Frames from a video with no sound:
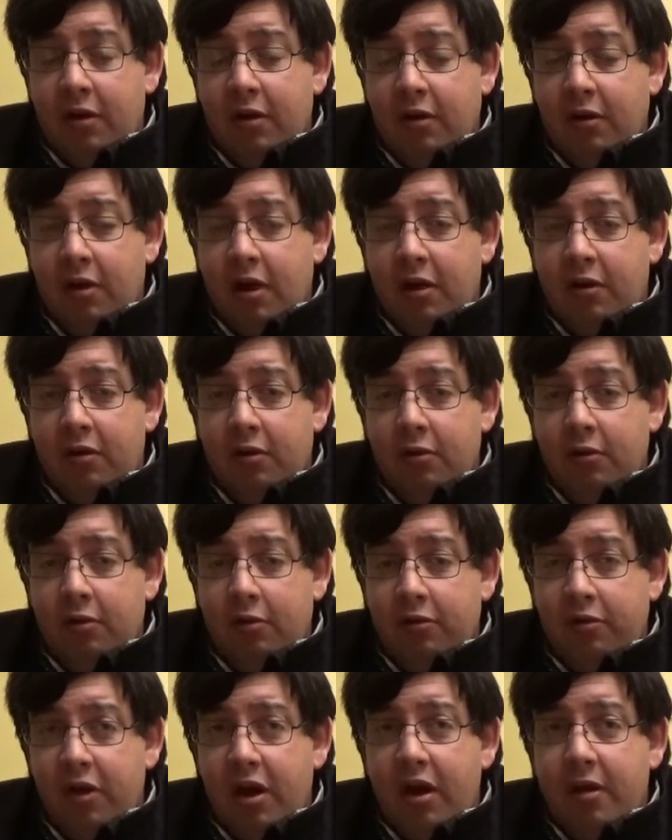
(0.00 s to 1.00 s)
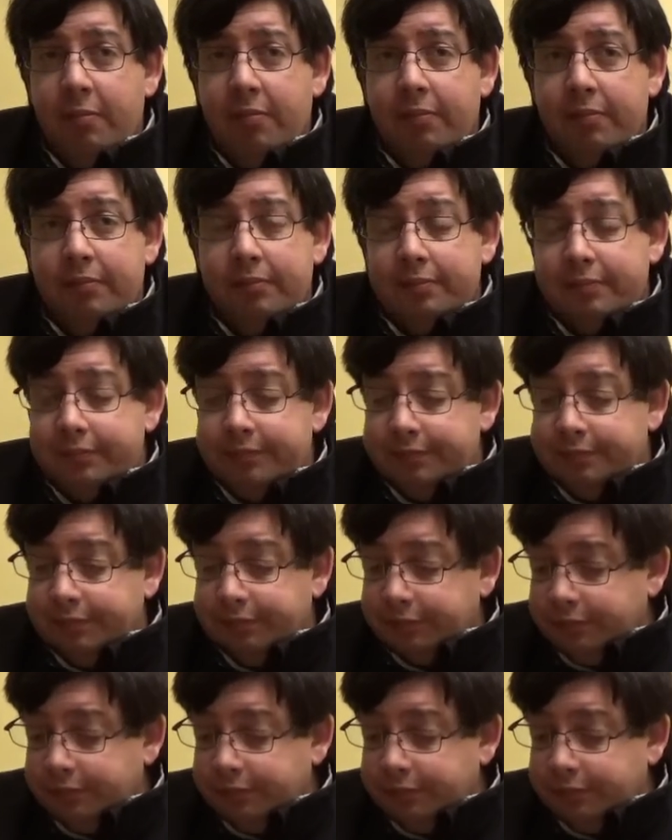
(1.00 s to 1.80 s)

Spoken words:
and you're not doing your job." Sources: